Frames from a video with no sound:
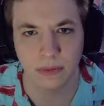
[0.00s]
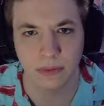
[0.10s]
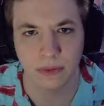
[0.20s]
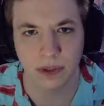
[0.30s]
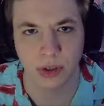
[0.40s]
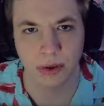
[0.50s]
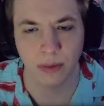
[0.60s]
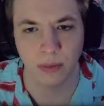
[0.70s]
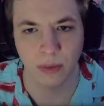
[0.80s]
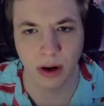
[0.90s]
do we
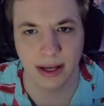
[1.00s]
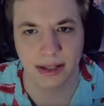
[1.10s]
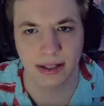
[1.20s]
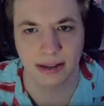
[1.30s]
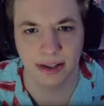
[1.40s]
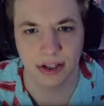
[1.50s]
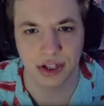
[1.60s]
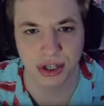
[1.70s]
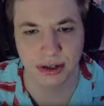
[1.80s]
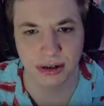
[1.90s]
want this
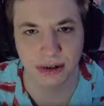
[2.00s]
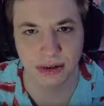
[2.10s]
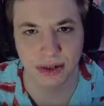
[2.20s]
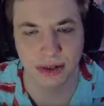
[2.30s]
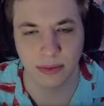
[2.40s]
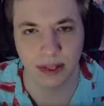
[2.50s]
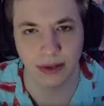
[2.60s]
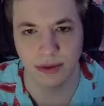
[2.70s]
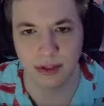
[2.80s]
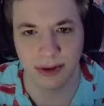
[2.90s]
shield? We
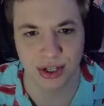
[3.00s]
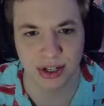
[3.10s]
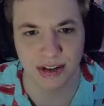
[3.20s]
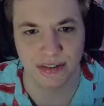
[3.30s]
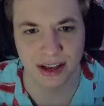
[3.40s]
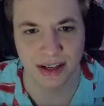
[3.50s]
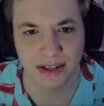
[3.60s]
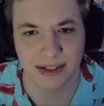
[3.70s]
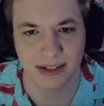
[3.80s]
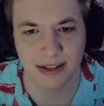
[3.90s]
lose a bunch of
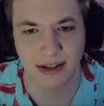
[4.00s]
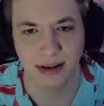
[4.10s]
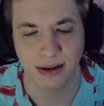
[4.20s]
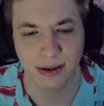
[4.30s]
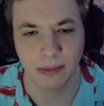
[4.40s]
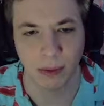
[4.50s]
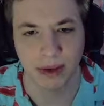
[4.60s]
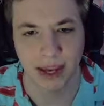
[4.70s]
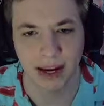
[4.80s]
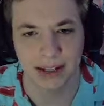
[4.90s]
defense, but
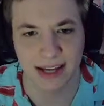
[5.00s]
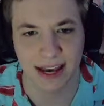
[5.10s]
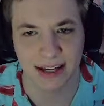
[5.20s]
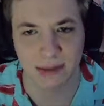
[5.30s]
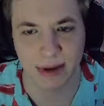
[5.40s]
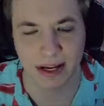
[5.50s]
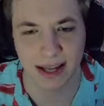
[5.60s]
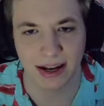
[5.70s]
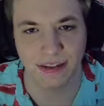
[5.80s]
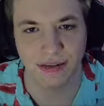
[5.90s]
we gain attack speed
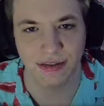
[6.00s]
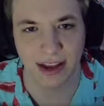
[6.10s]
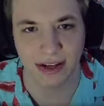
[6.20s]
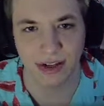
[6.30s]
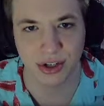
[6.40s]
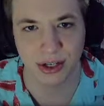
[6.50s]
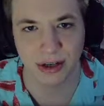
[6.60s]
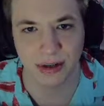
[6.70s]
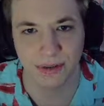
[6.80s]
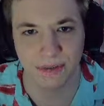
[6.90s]
and evasion.